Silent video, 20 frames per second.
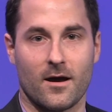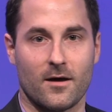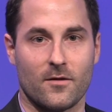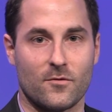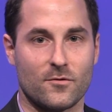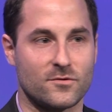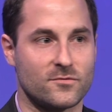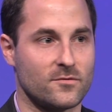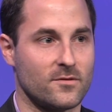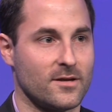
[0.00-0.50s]

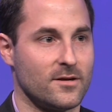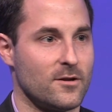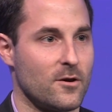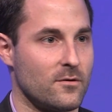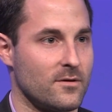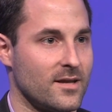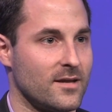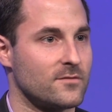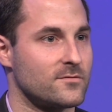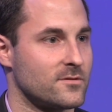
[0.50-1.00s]
There's really
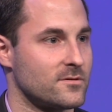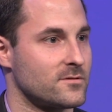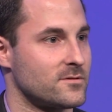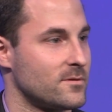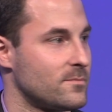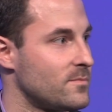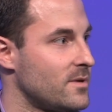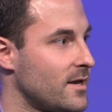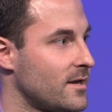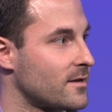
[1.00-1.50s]
no need
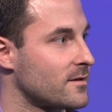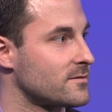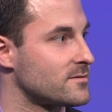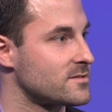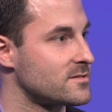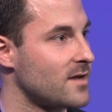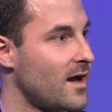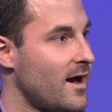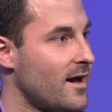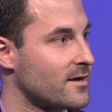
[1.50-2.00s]
to pick
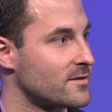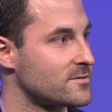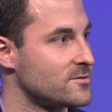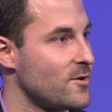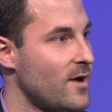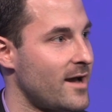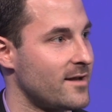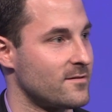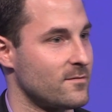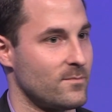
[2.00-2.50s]
stocks.
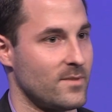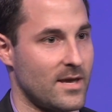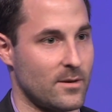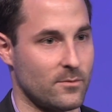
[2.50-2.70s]
You had to be